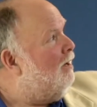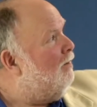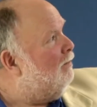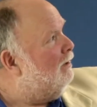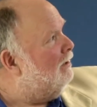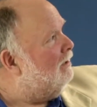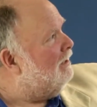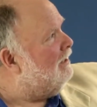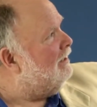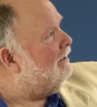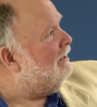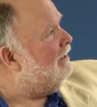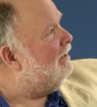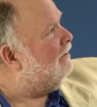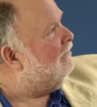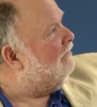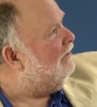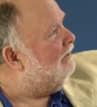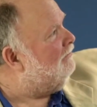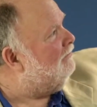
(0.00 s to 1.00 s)
But look at
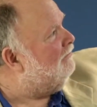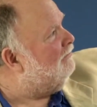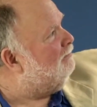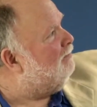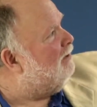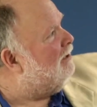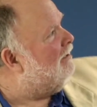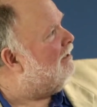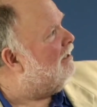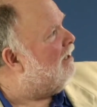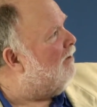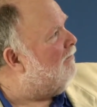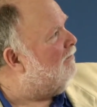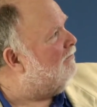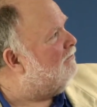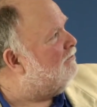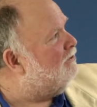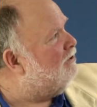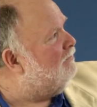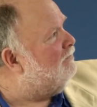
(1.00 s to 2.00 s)
this. This is the Office
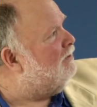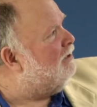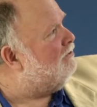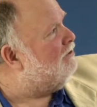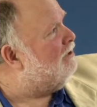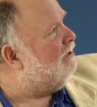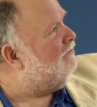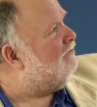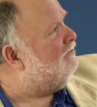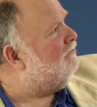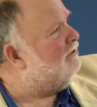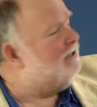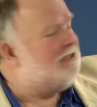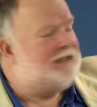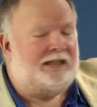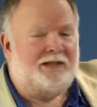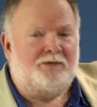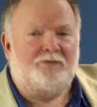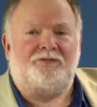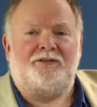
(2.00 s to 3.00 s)
of Juvenile Justice and
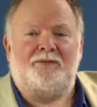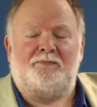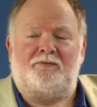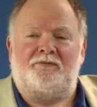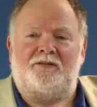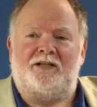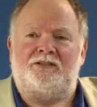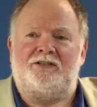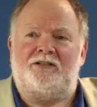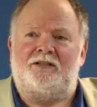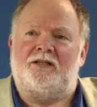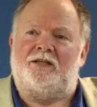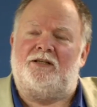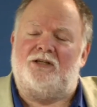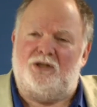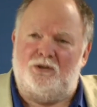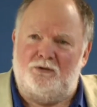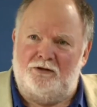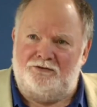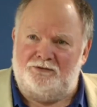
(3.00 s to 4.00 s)
Delinquency Prevention, the
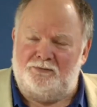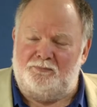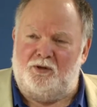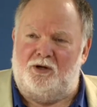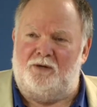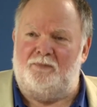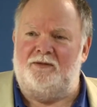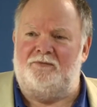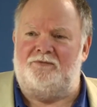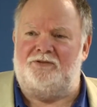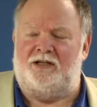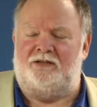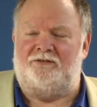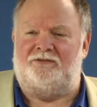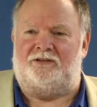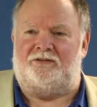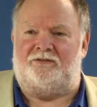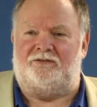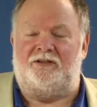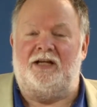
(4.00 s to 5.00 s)
U.S. Department of
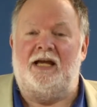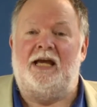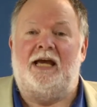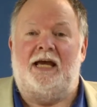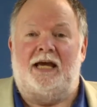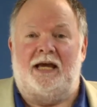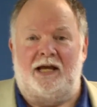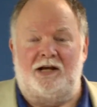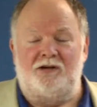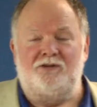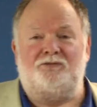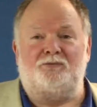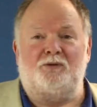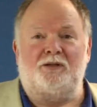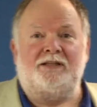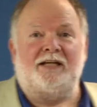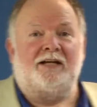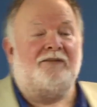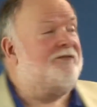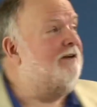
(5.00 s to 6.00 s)
Justice. Here's
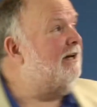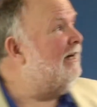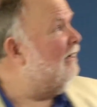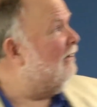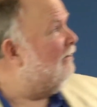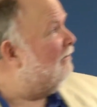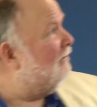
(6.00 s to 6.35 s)
what they found.